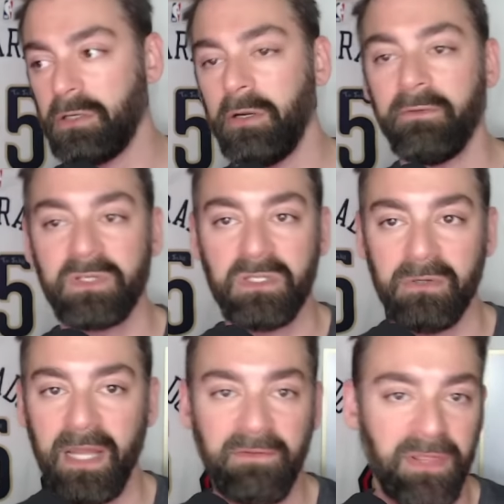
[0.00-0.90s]
turnovers and
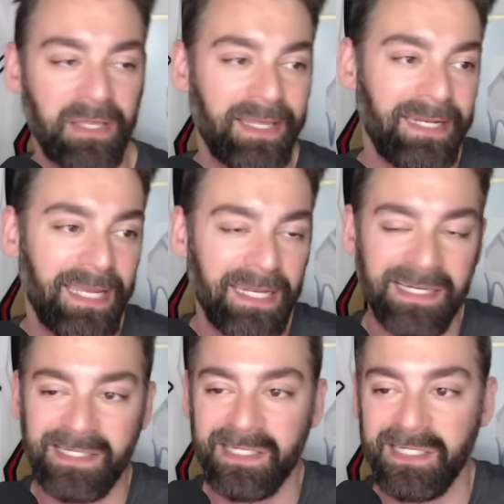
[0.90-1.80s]
doing everything they
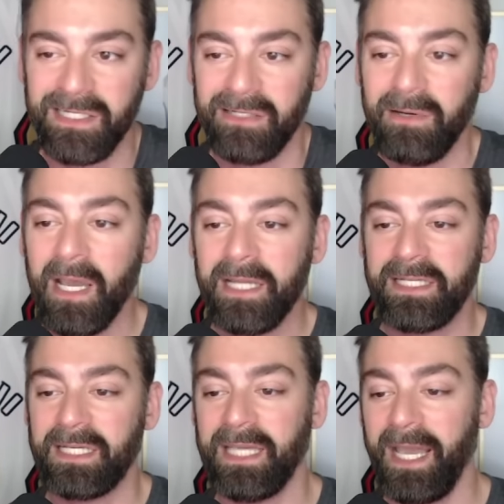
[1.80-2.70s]
needed to do
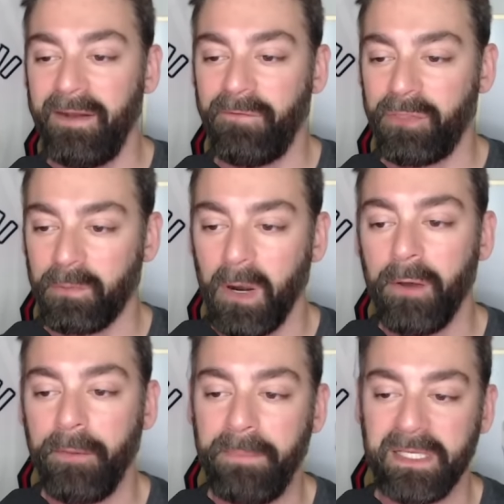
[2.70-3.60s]
to kind of
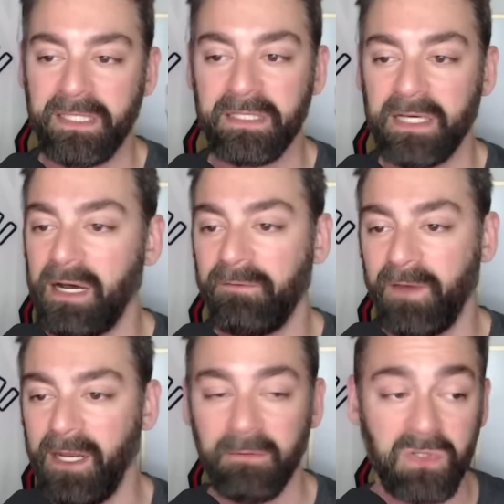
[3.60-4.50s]
throw the Pistons
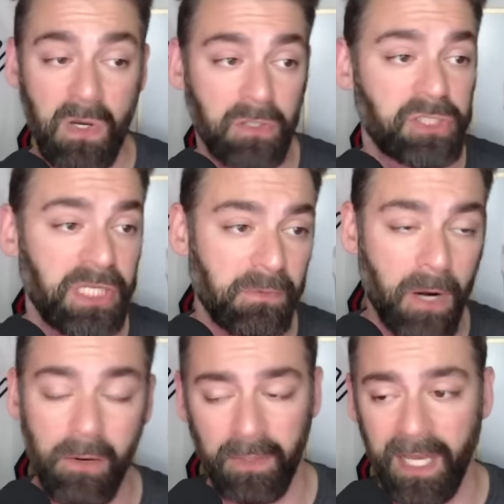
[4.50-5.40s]
off, and it was all she
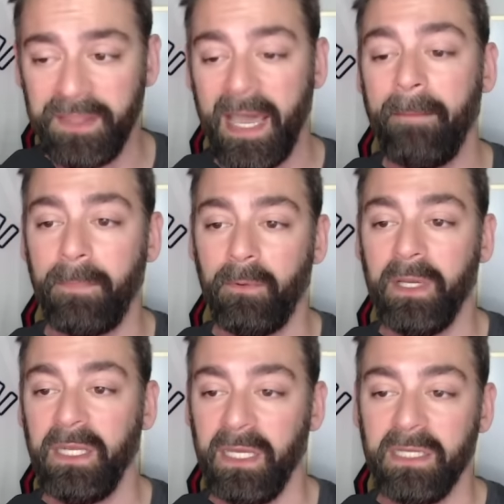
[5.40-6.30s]
wrote at that
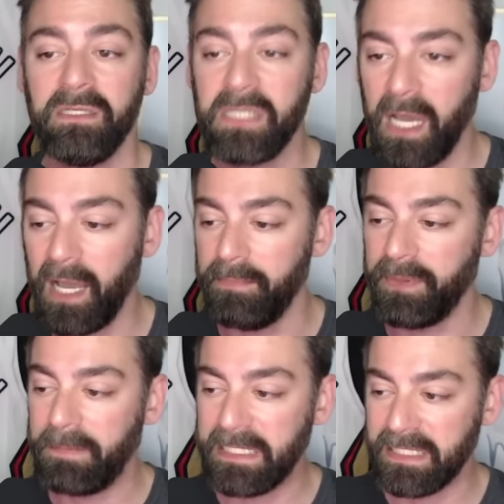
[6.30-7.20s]
point in time.
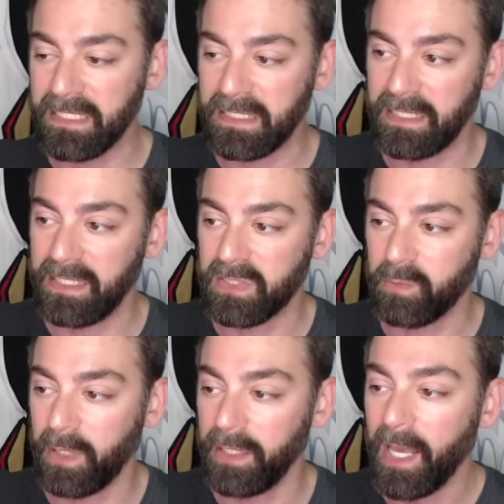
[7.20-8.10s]
The Pistons in
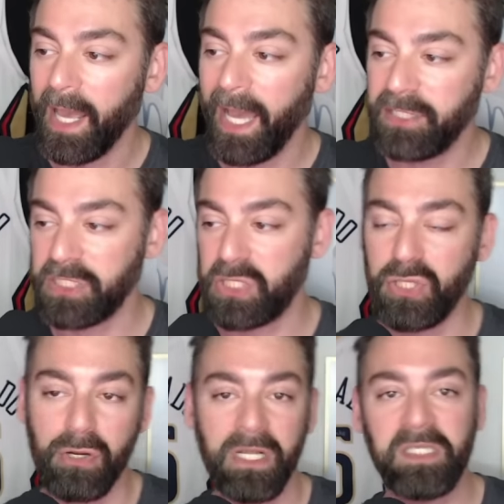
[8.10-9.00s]
this one had
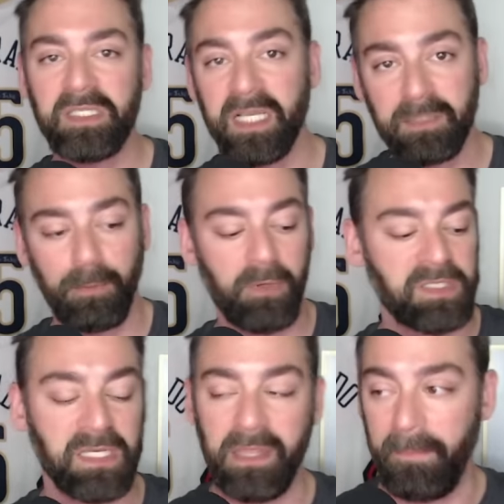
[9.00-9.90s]
just thirty-six
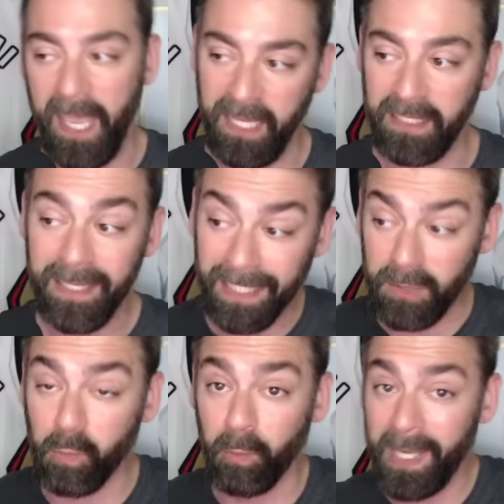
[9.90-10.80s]
points in the paint.
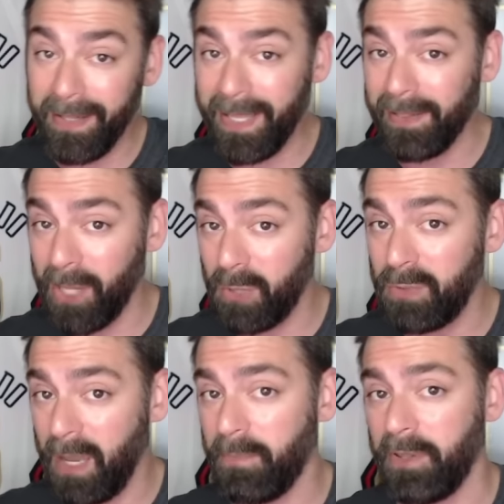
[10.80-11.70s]
That's a really low
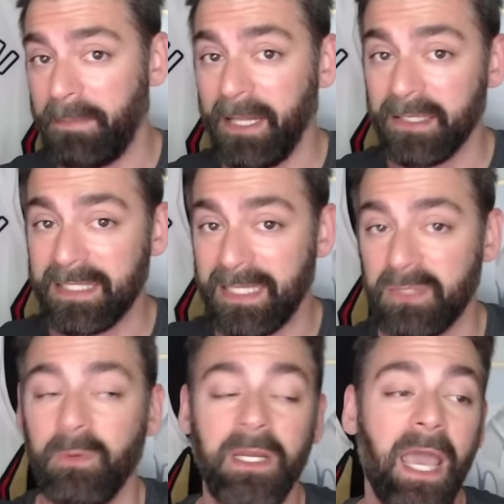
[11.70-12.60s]
number. The Pelicans in
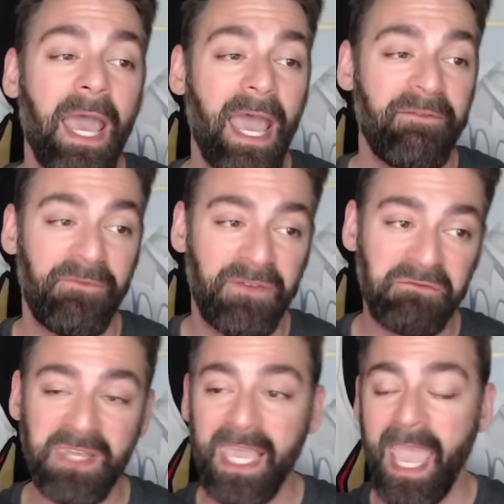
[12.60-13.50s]
this one had
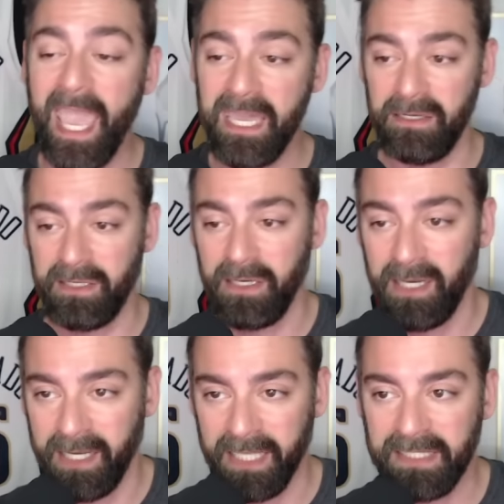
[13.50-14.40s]
fifty-eight
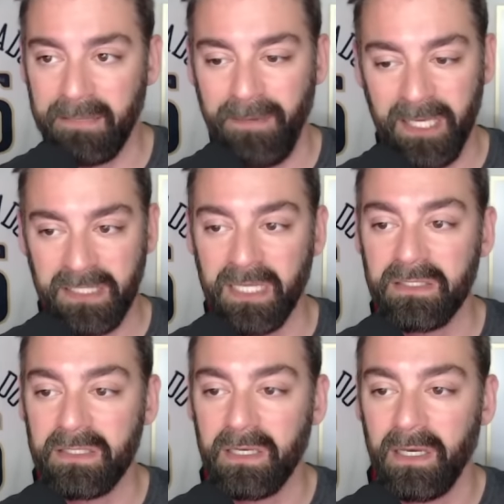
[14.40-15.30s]
against the
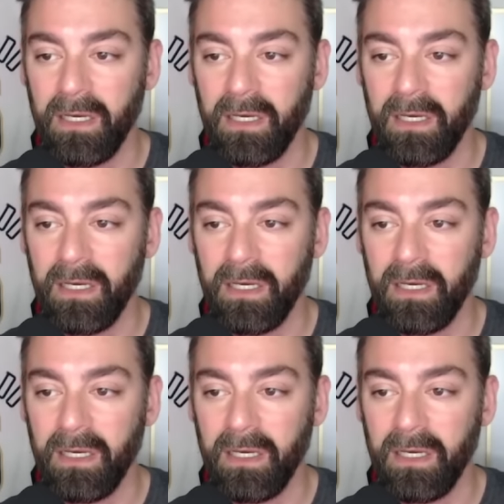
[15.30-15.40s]
Pistons.